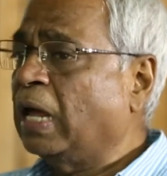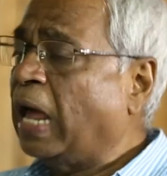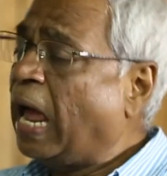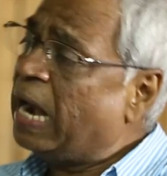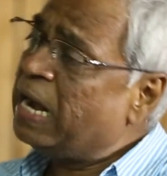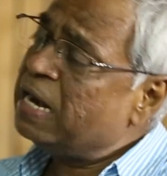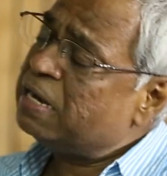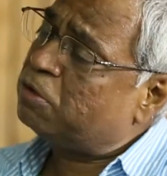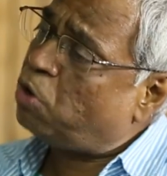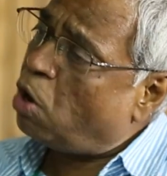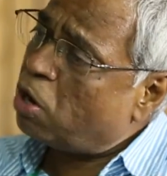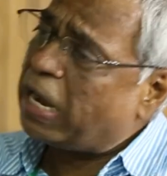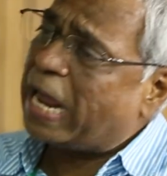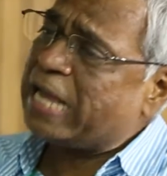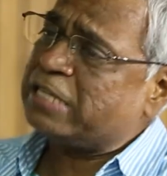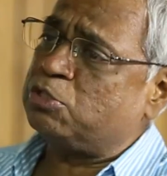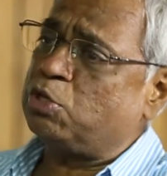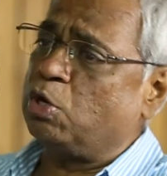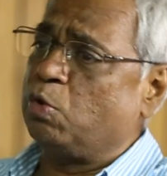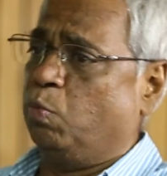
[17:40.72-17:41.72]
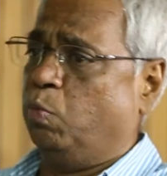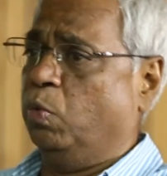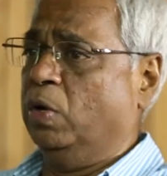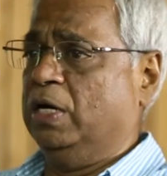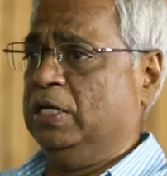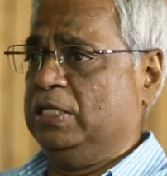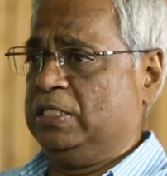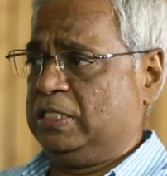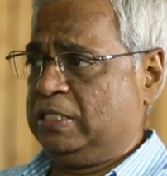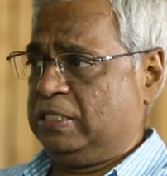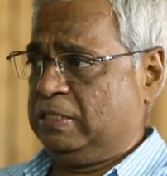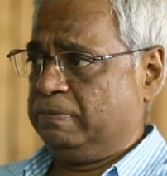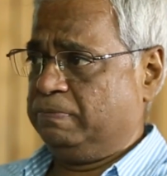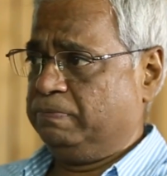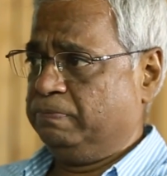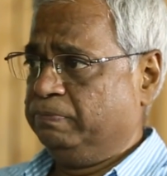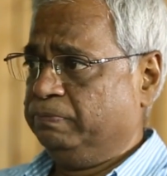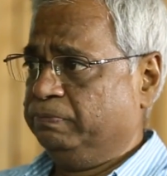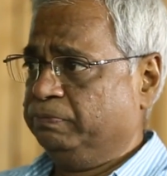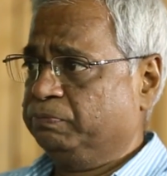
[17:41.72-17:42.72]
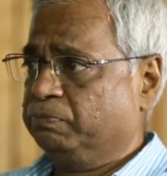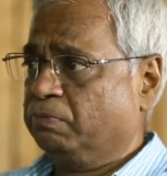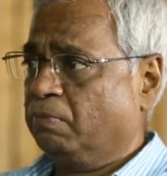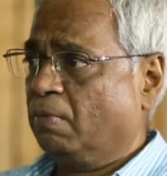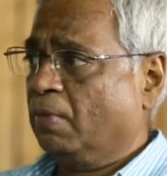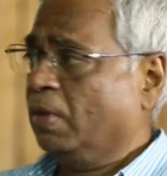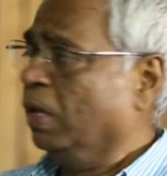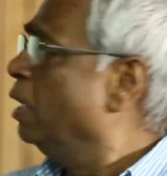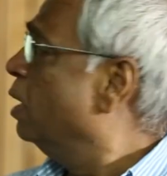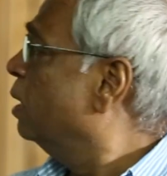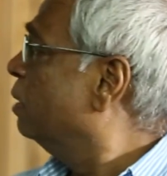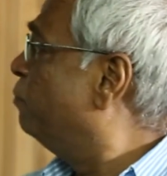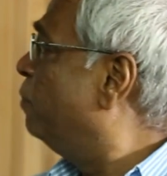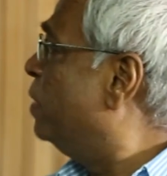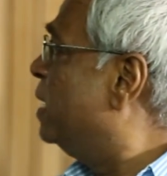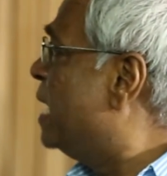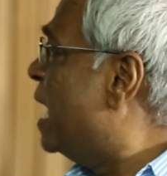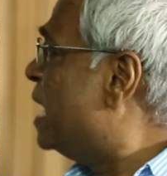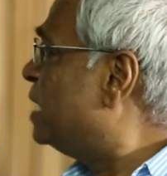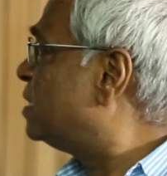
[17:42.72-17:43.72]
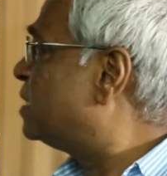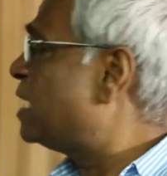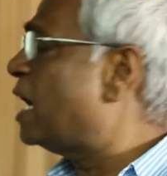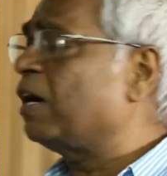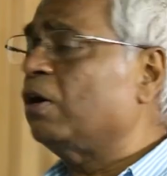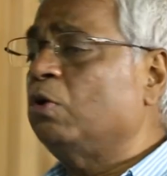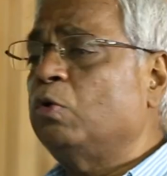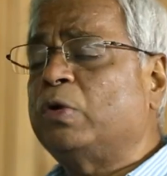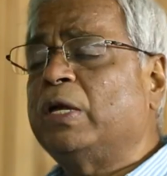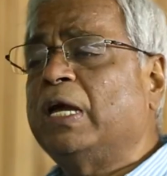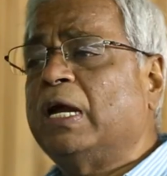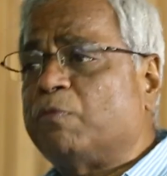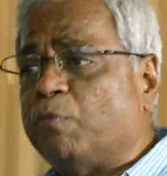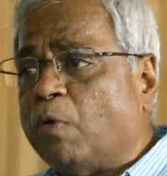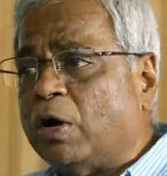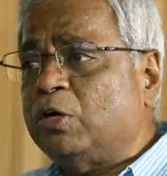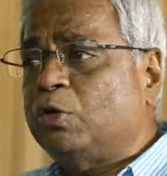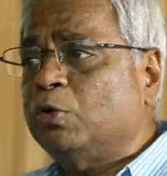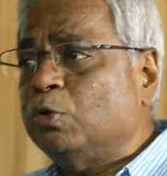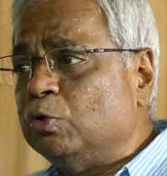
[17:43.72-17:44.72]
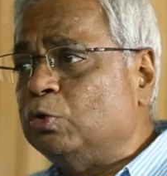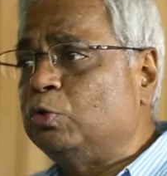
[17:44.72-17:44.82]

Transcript: And it got actually worse. We next started looking at what do you